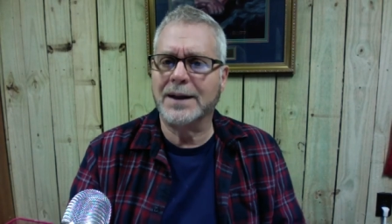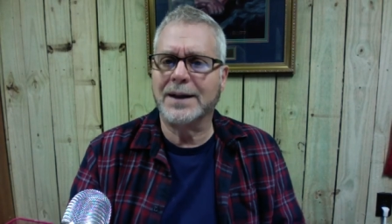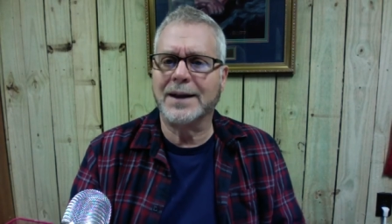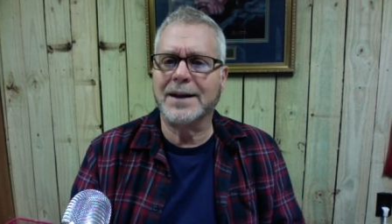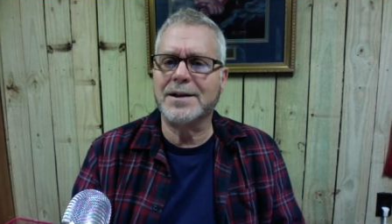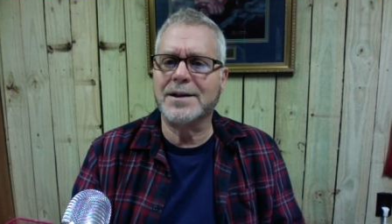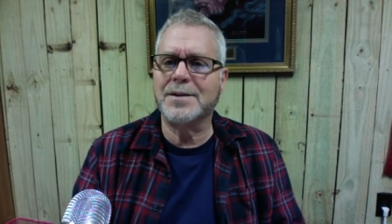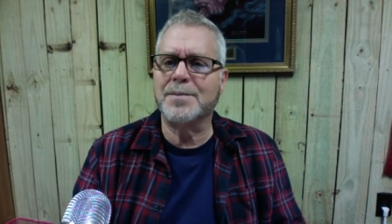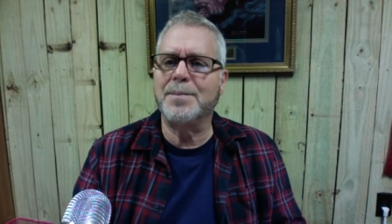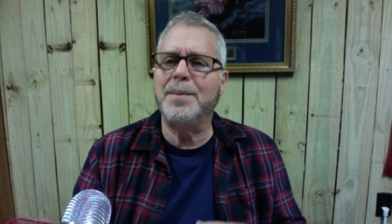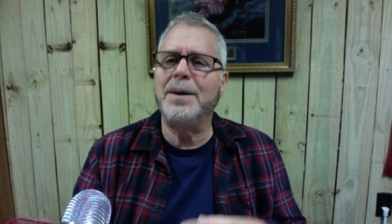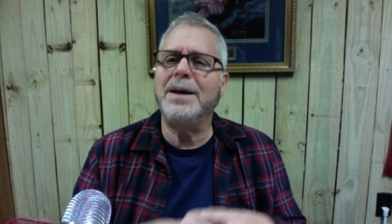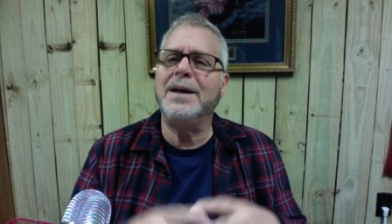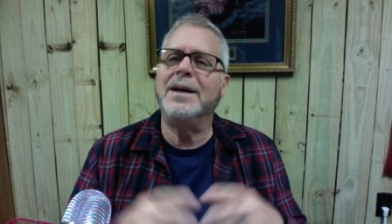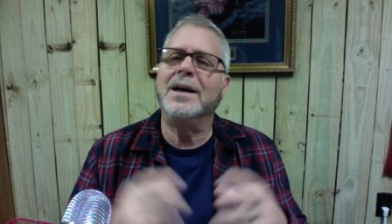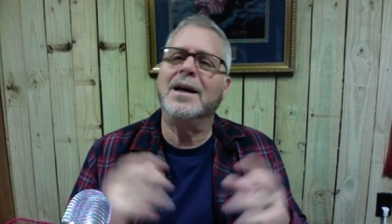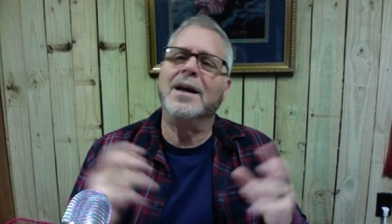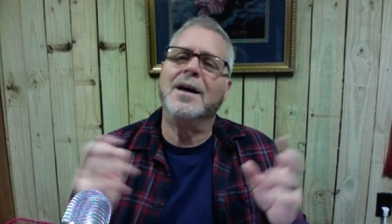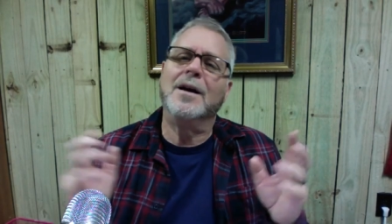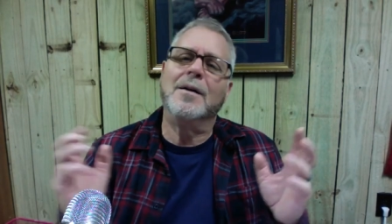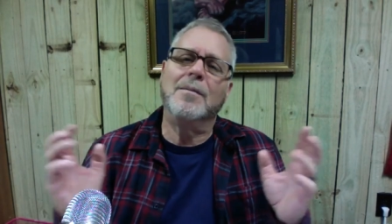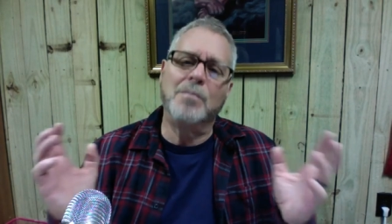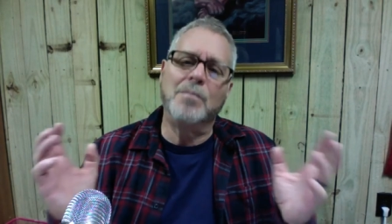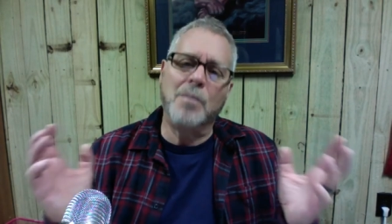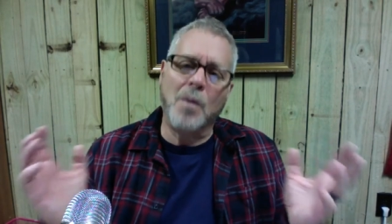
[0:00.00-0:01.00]
Let's be
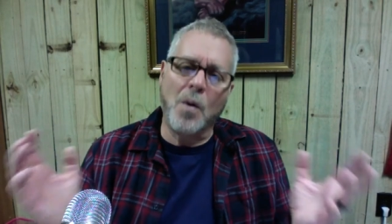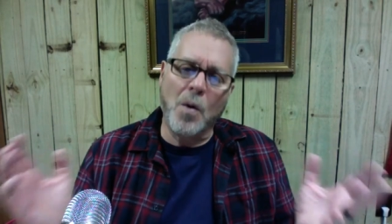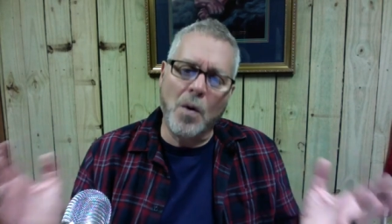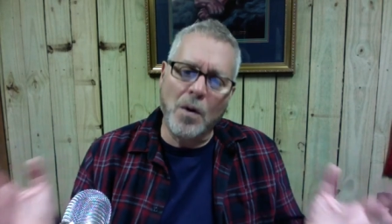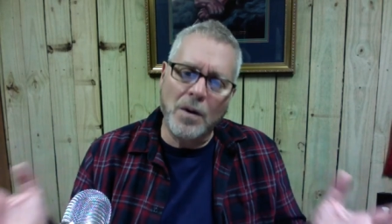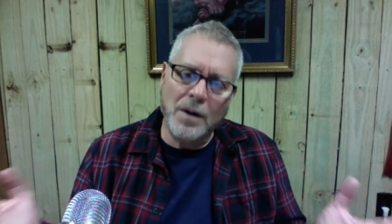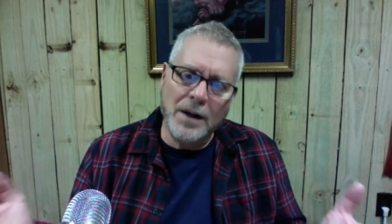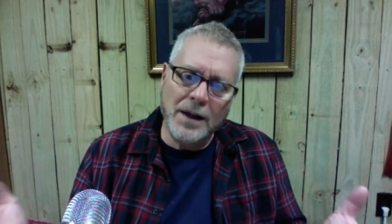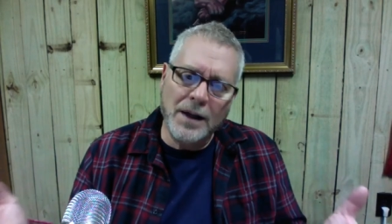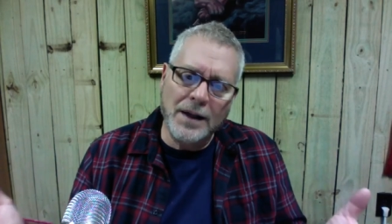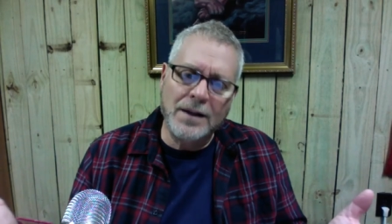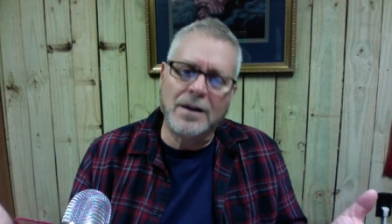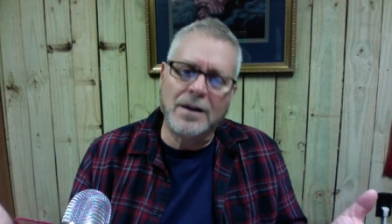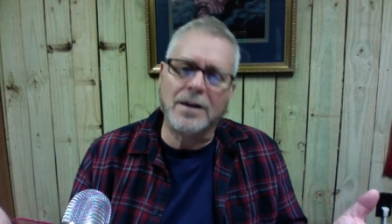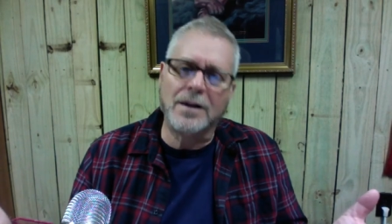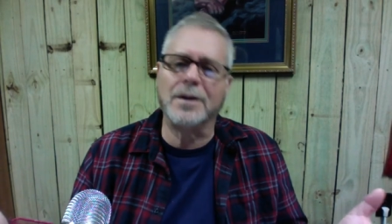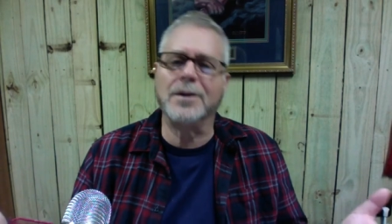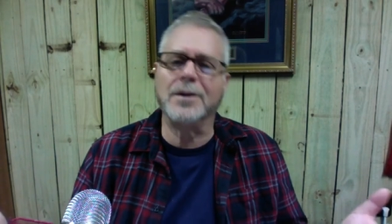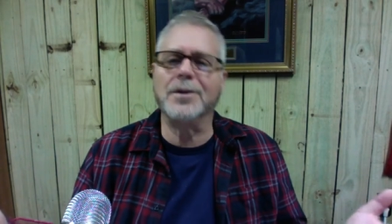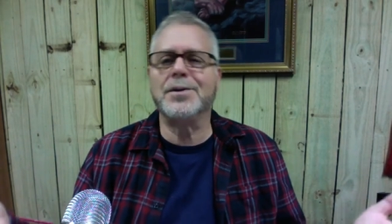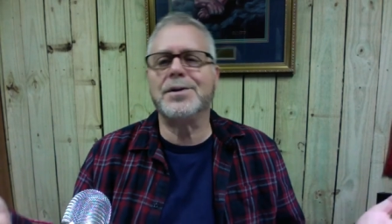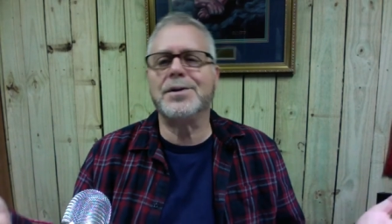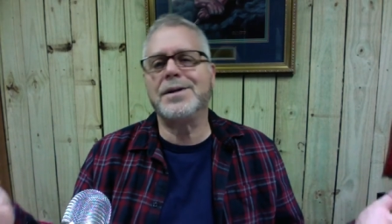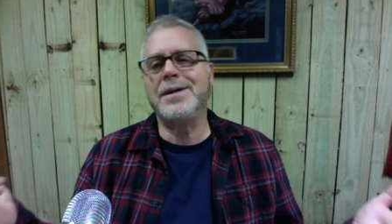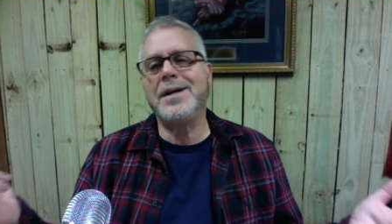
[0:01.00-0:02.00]
more
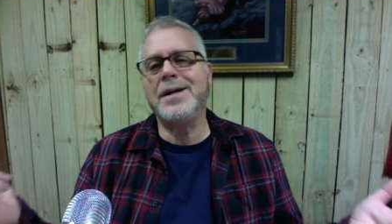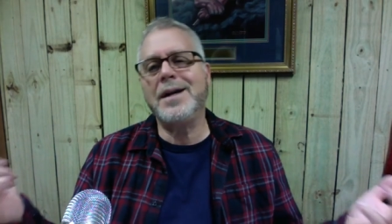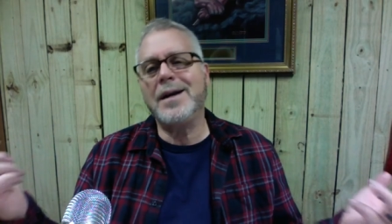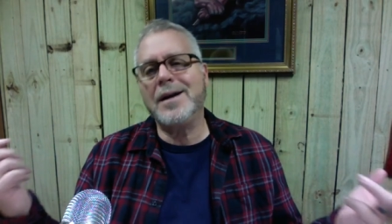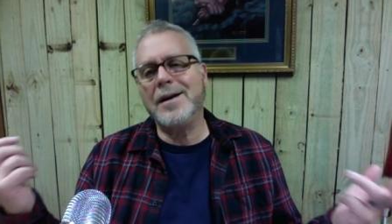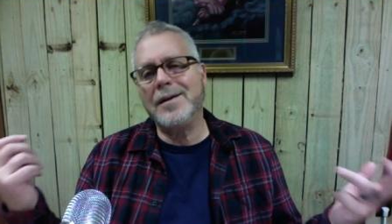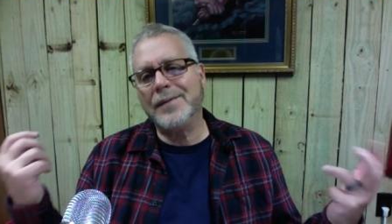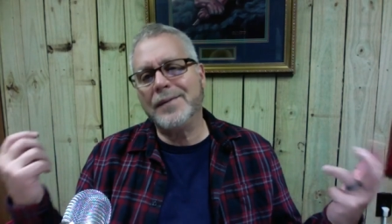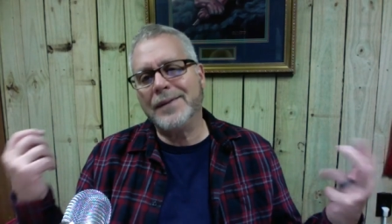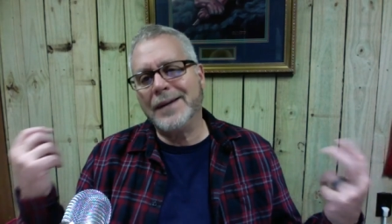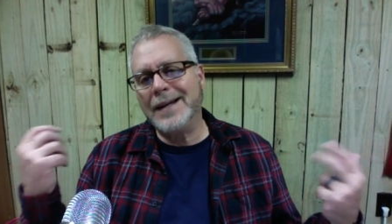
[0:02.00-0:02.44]
inclusive.